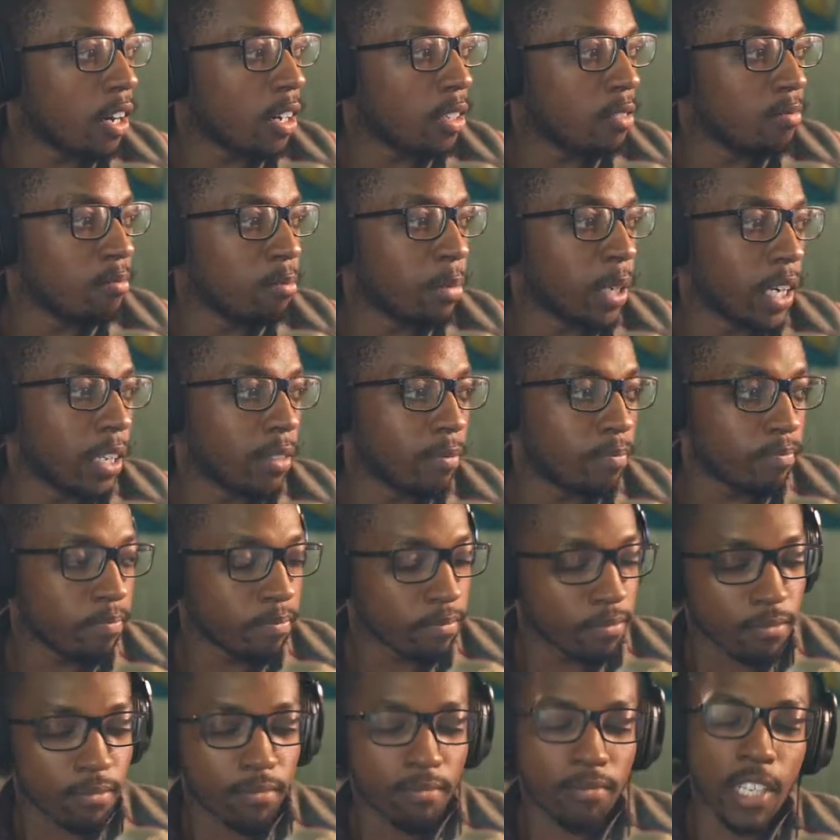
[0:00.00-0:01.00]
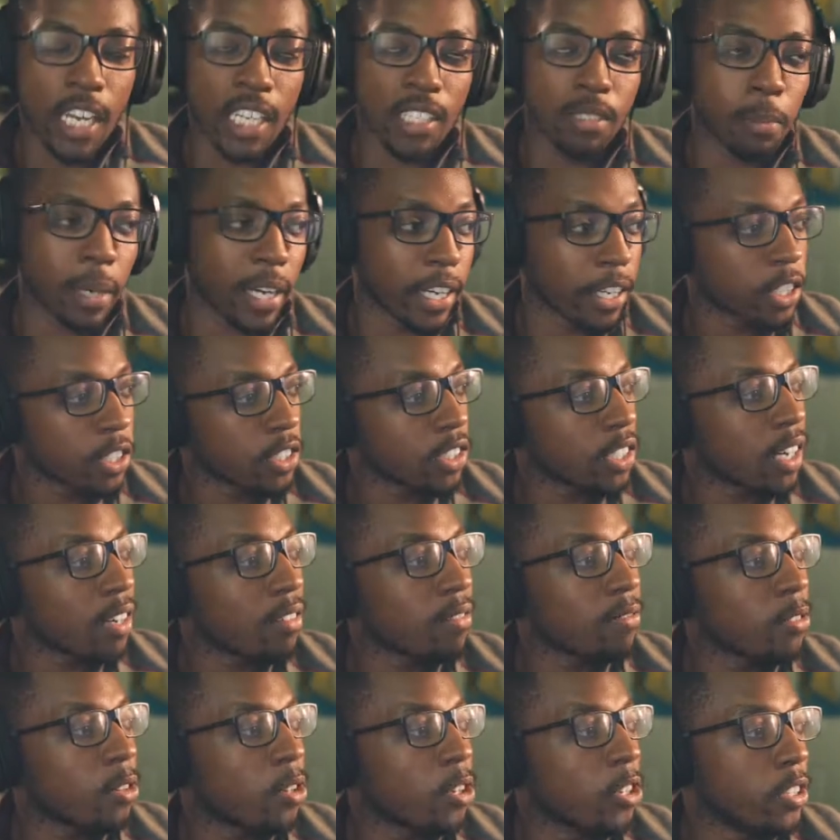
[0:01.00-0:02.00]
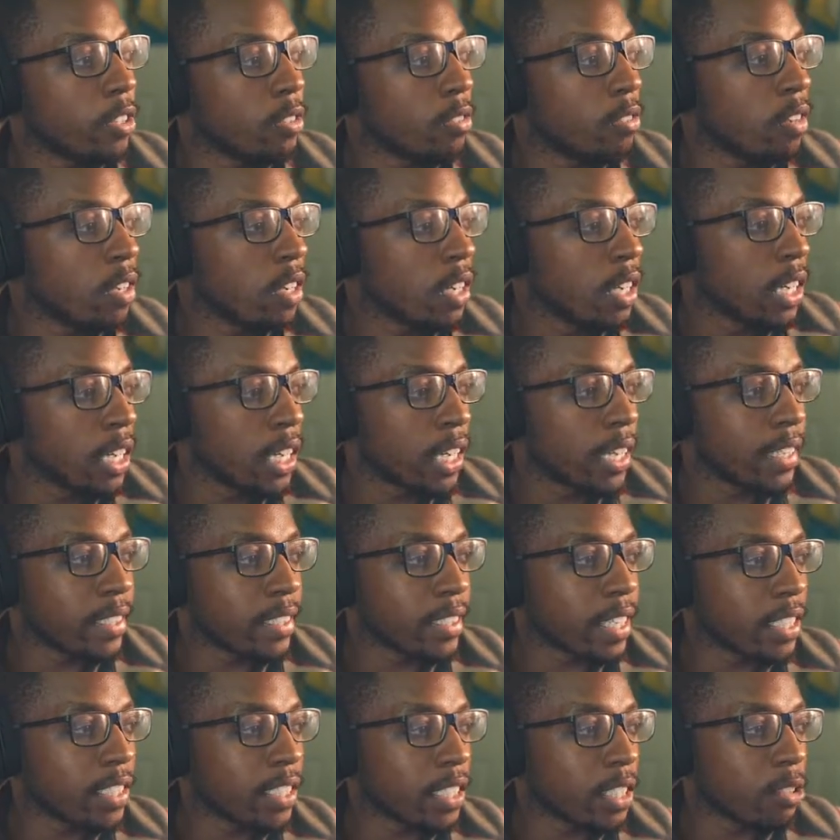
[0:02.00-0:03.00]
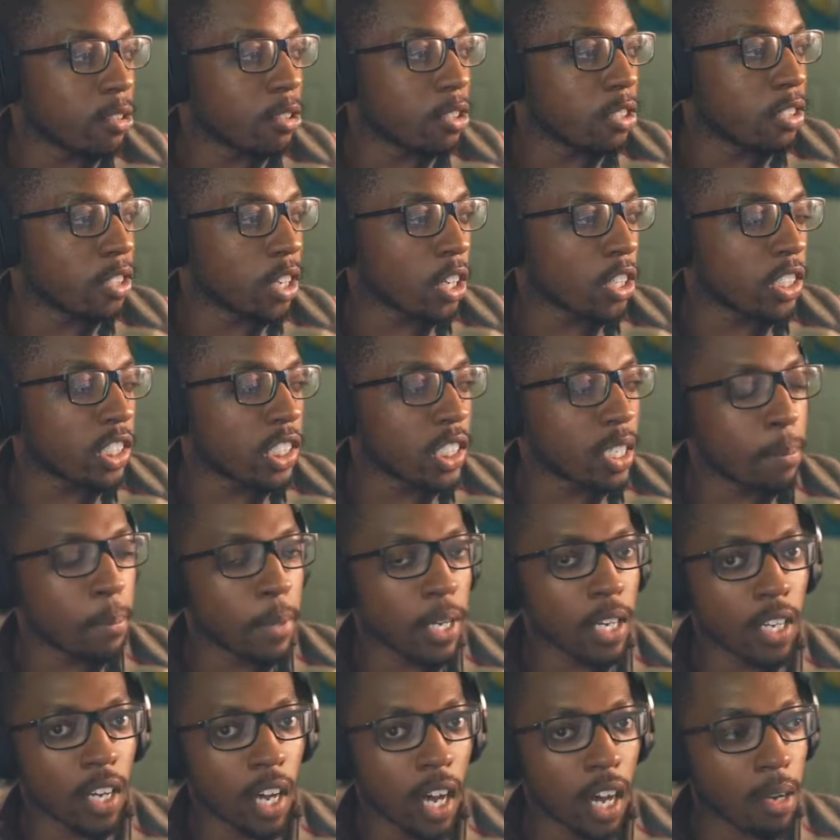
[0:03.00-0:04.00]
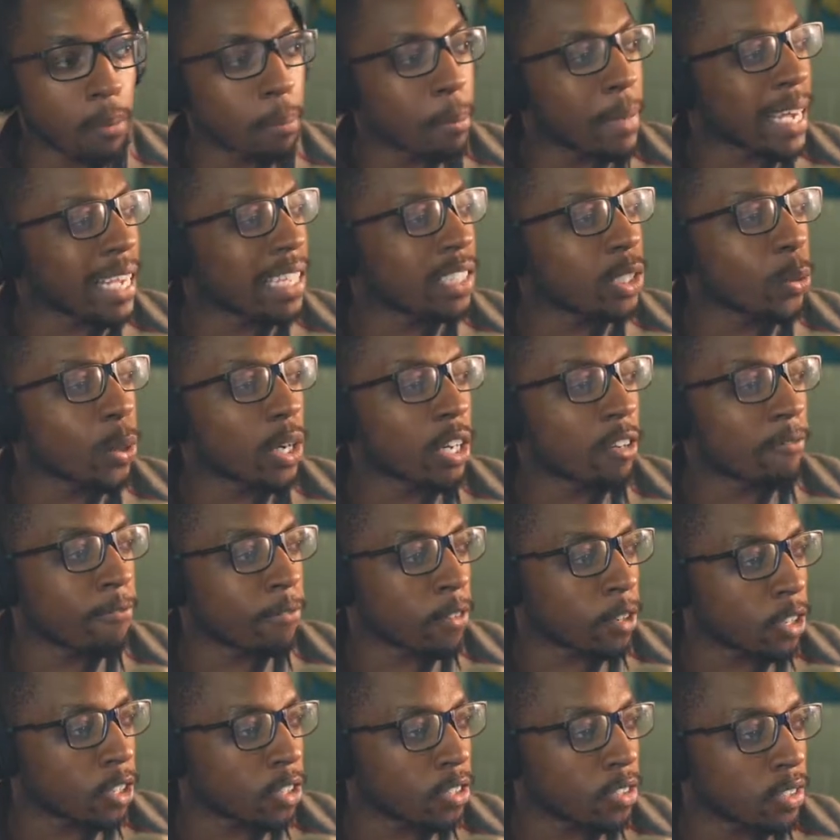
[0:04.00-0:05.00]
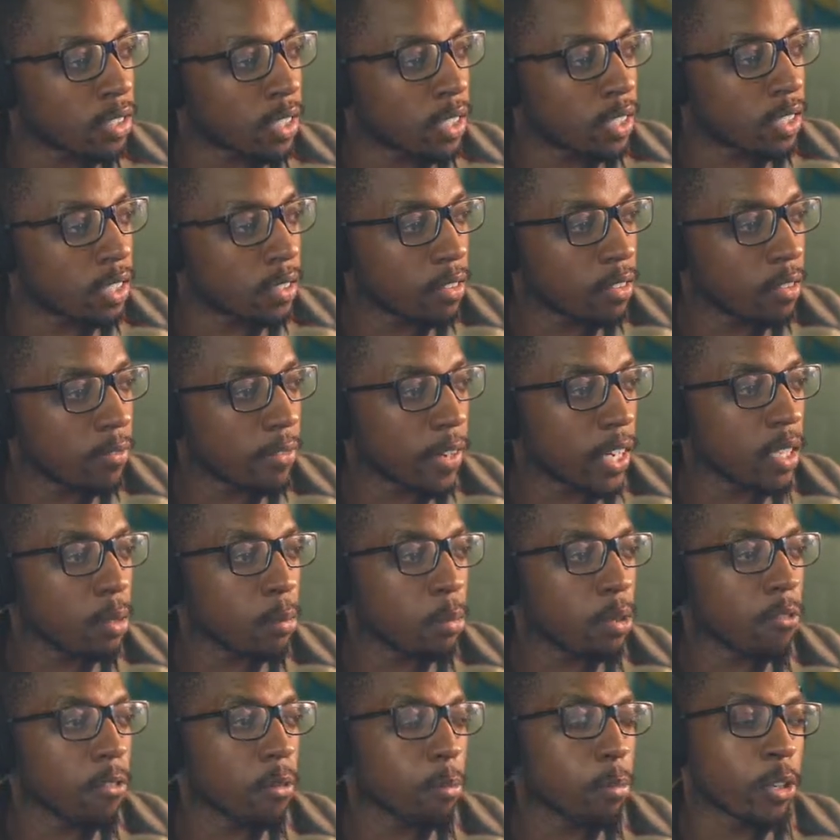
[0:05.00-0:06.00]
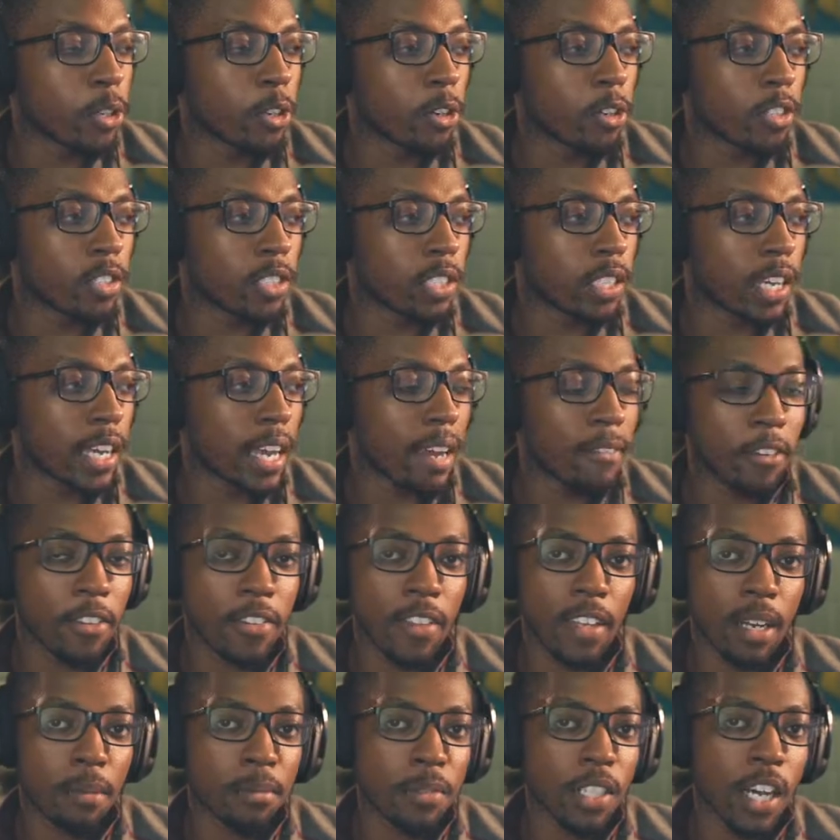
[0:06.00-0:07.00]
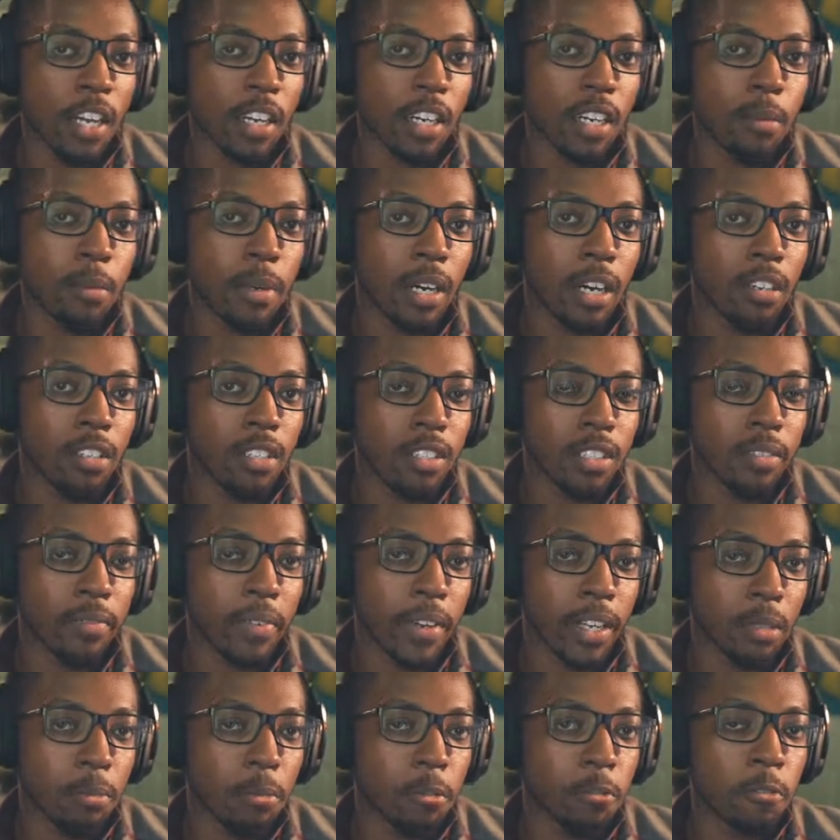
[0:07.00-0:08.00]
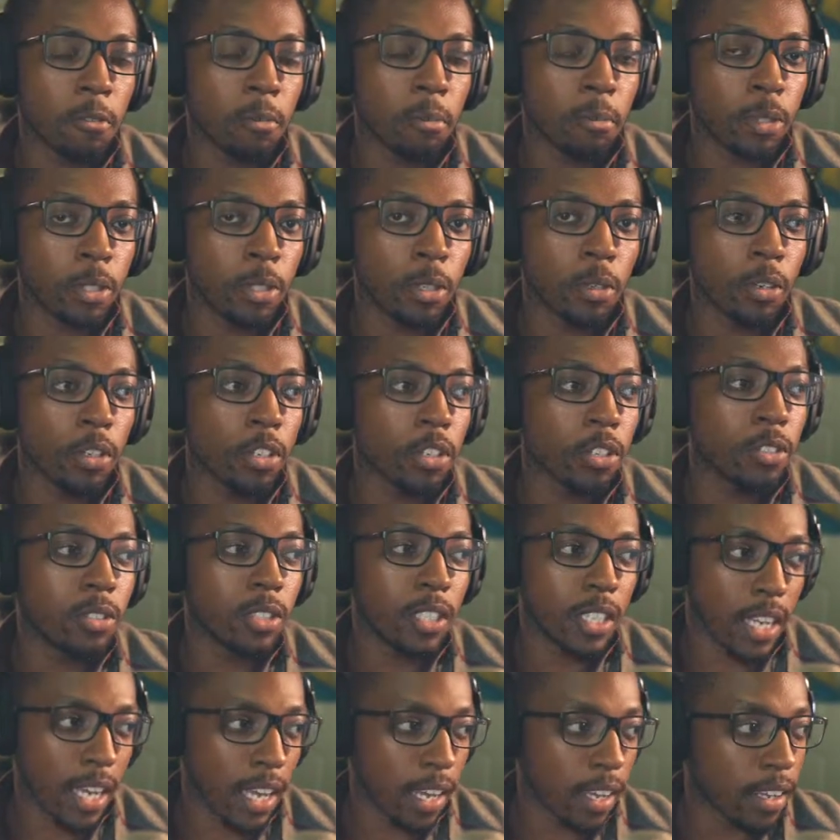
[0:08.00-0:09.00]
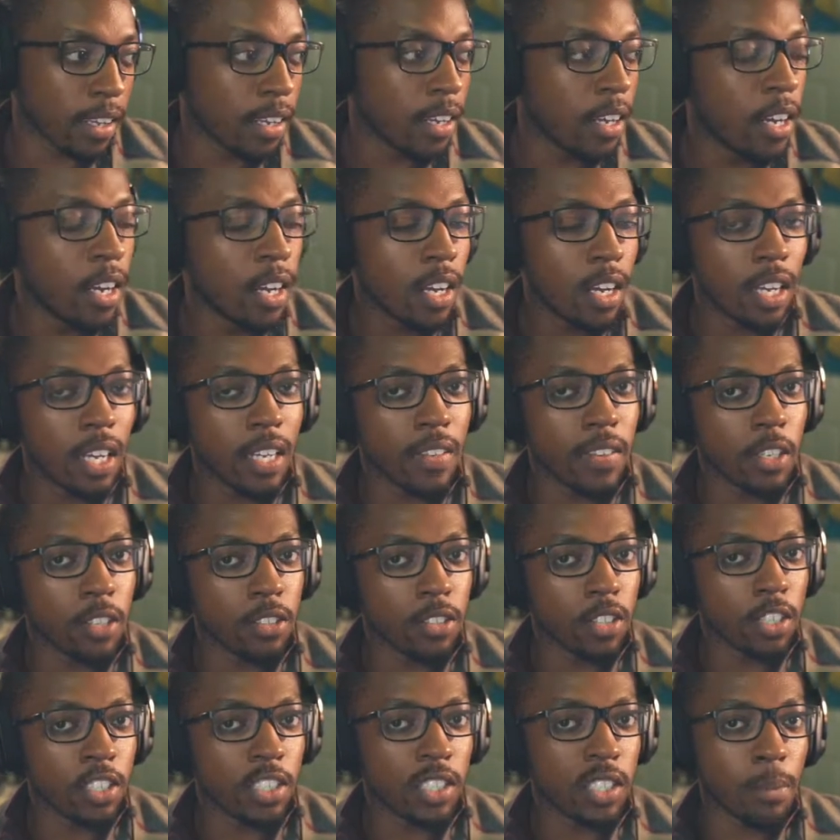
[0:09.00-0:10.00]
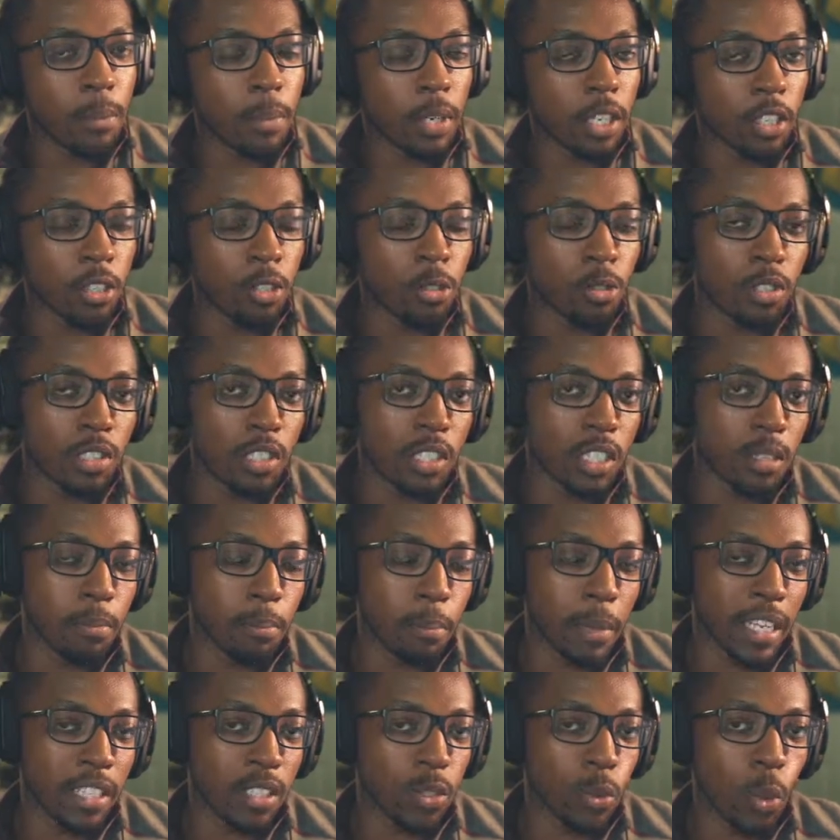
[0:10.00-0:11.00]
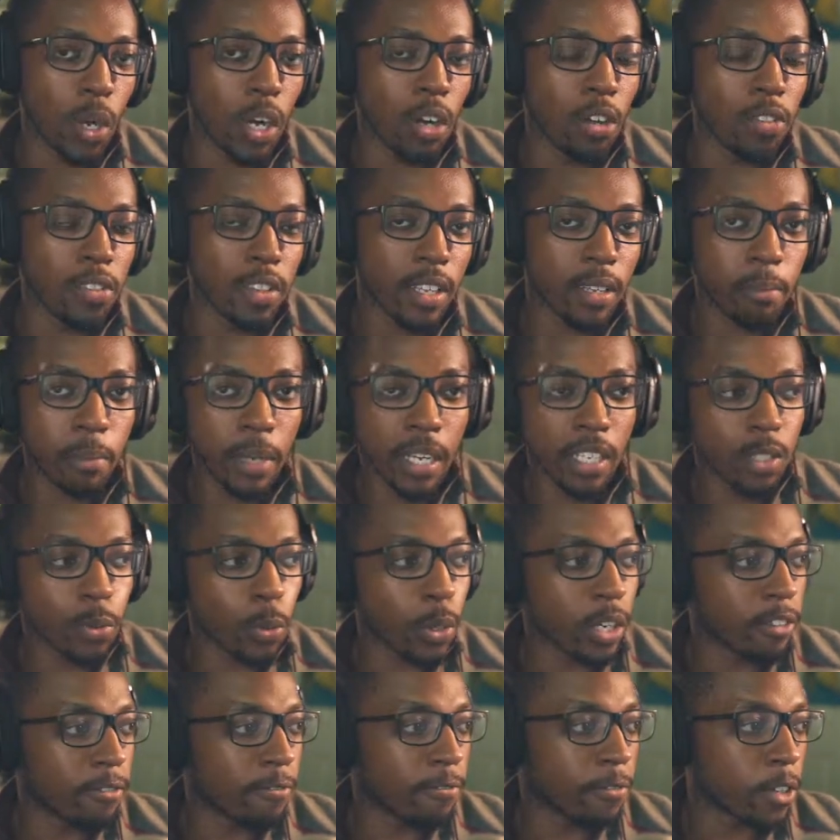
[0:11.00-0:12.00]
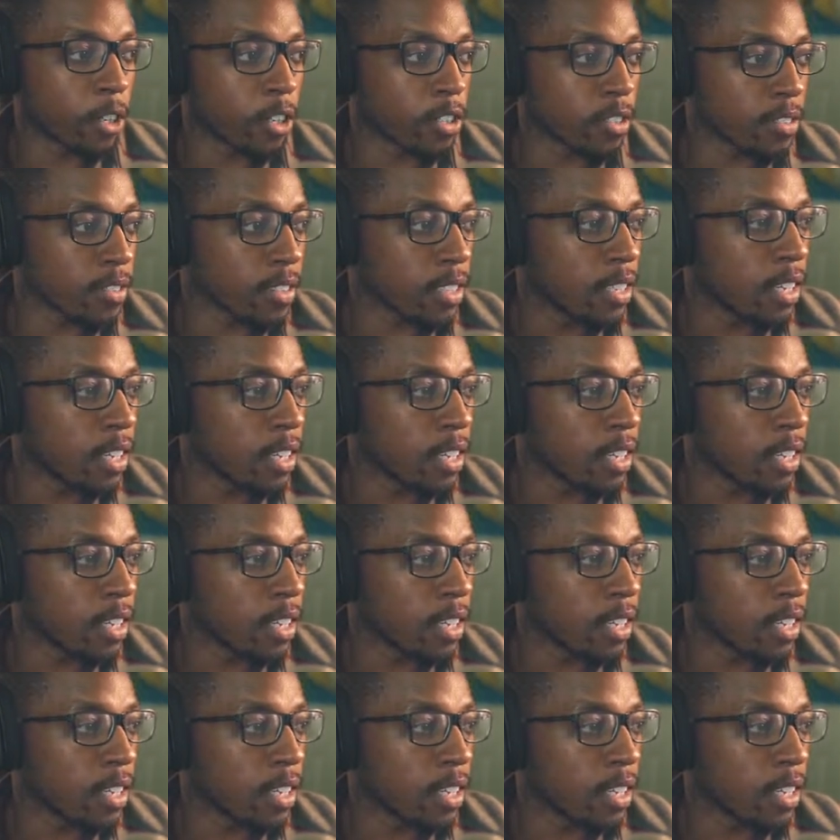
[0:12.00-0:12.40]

But that's Microsoft for you. And it says it'll start shipping on May 21st, available for pre-order today. Everything I'm talking about is available for pre-order today, and they'll start shipping usually May 12th and May 21st.